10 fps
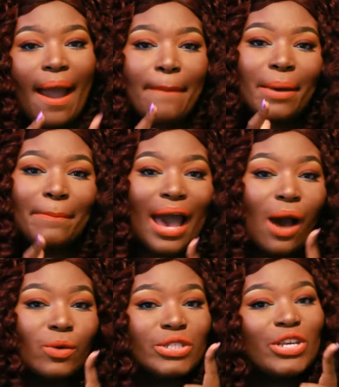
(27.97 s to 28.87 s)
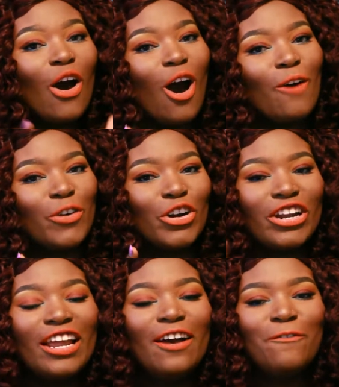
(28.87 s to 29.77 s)
I'm about to
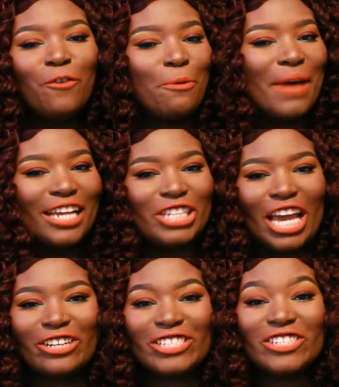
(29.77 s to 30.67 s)
offer for my channel.